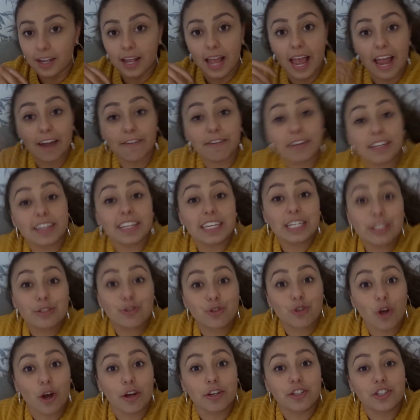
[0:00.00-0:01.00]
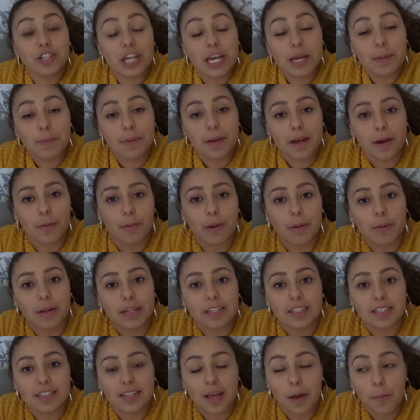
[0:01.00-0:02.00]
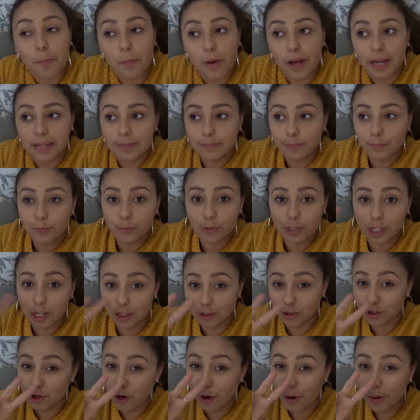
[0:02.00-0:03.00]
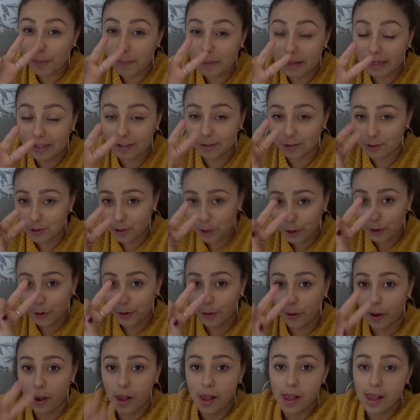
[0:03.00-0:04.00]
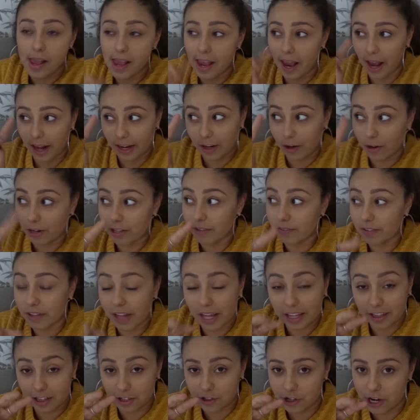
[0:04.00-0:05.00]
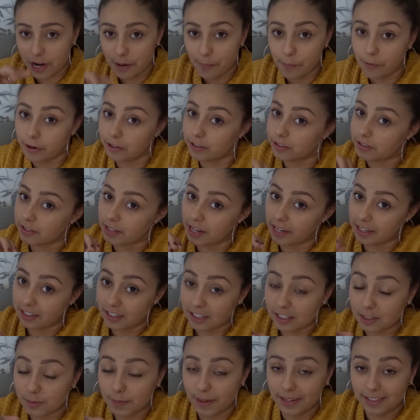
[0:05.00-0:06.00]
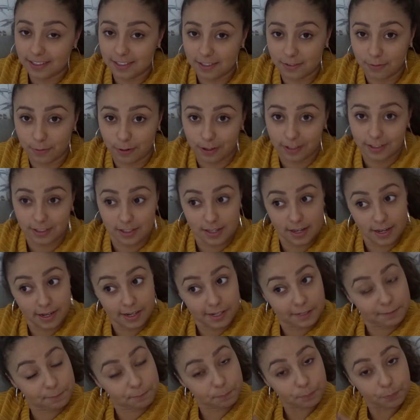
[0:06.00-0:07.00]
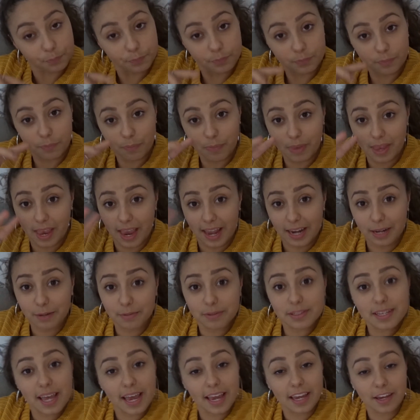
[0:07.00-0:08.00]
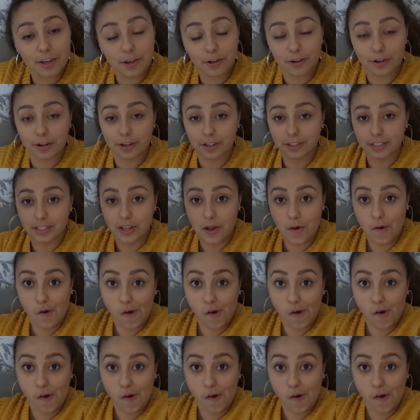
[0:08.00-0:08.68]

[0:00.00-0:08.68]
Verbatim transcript: Everything's so cheap here. We went to Subway, we got two meals too, and not even like the cheap ones, like the expensive ones, and it was eight euros.